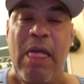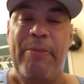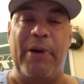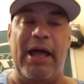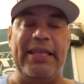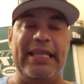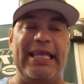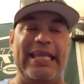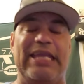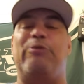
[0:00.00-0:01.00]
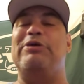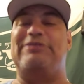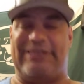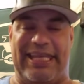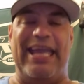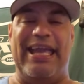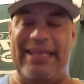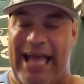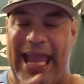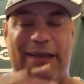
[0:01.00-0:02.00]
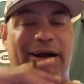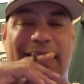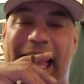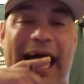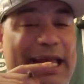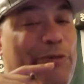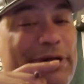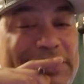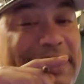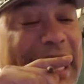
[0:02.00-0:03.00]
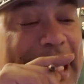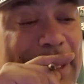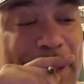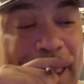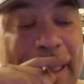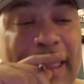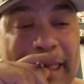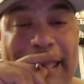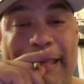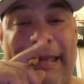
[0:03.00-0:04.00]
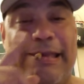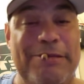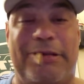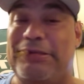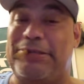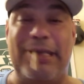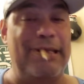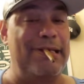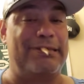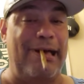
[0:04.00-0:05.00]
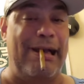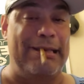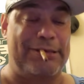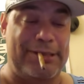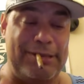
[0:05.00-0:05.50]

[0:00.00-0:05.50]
But he was scared. I ain't going to lie. He was scared. You can see it in his eyes.